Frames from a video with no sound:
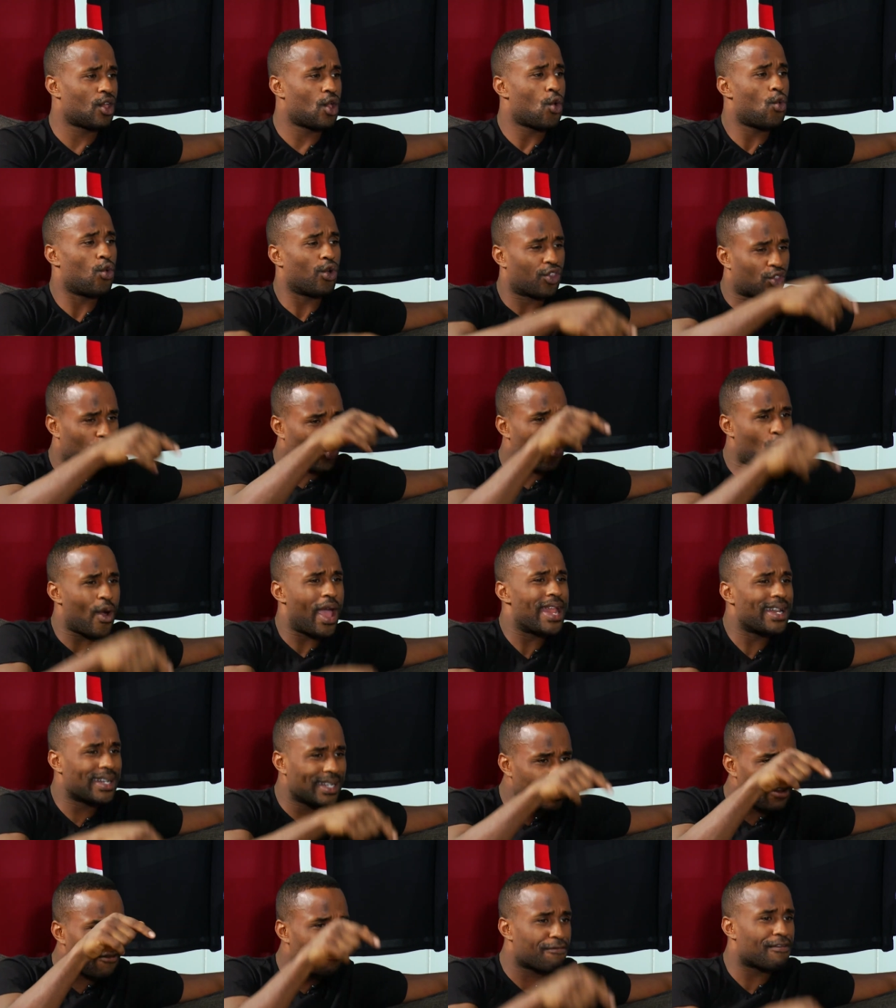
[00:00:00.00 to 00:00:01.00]
with
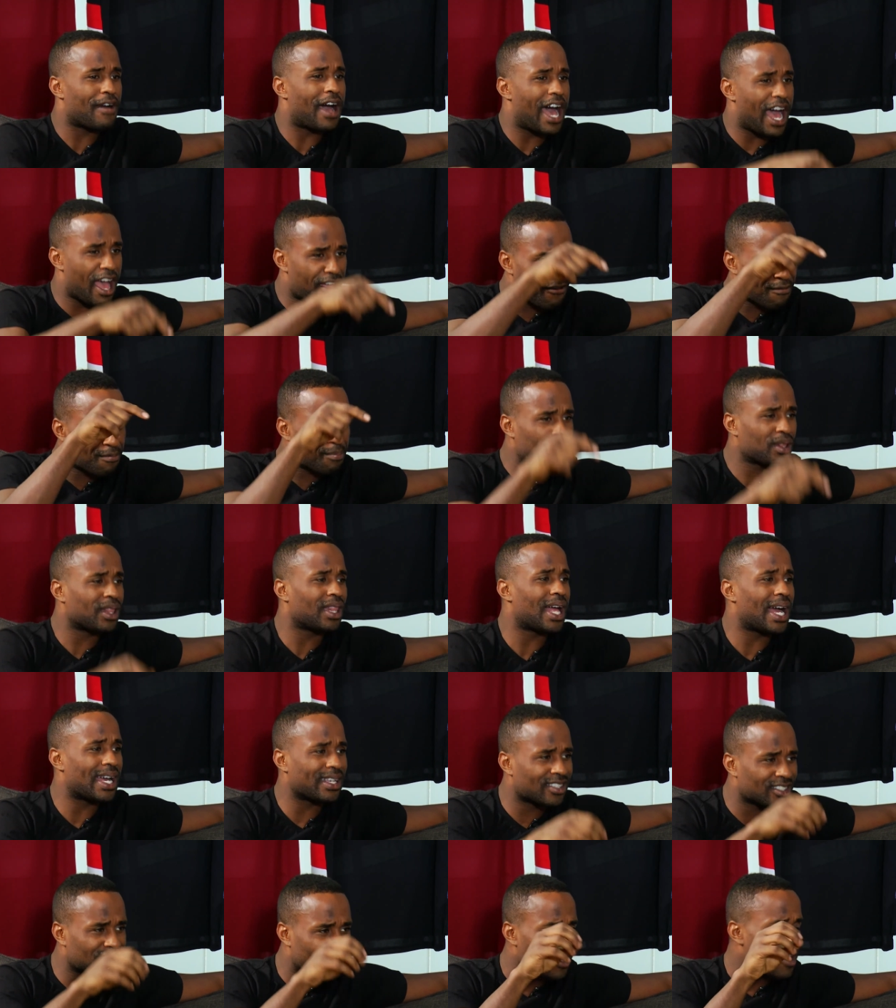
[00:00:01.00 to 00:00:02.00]

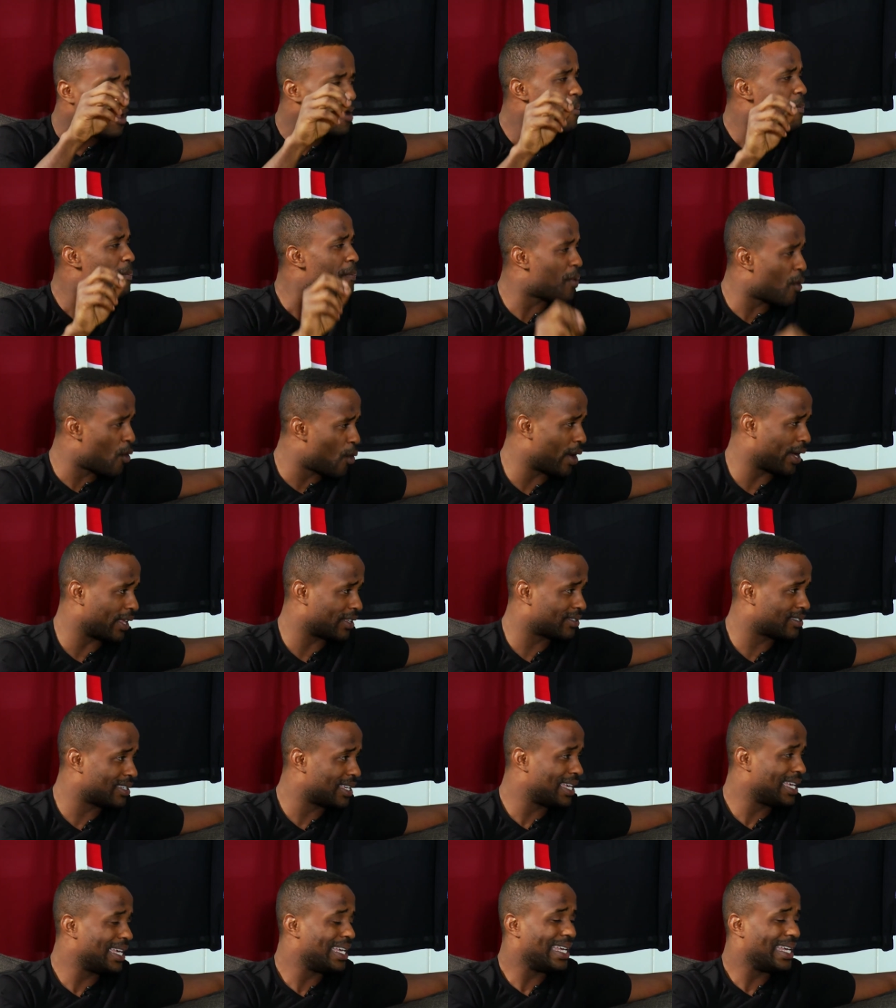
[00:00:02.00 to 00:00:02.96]
25-plus points.